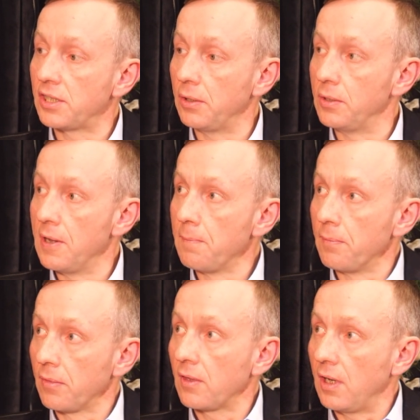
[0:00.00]
So
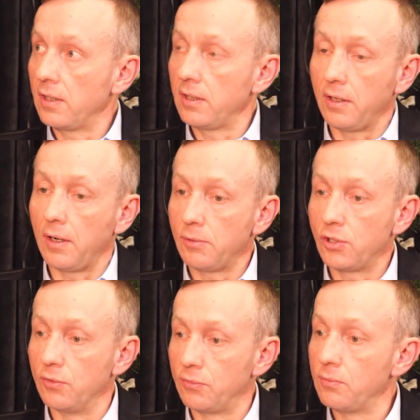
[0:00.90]
I
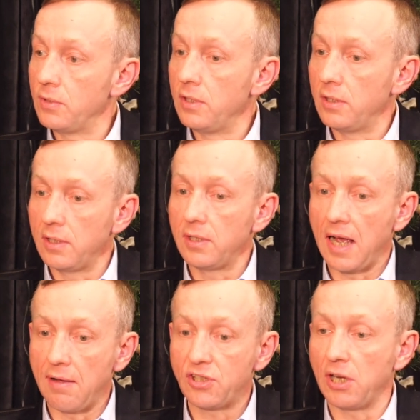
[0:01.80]
sort of
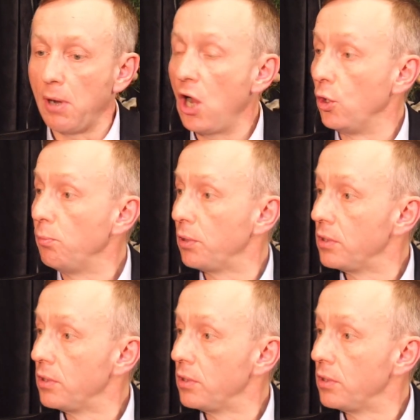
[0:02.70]
have some hope,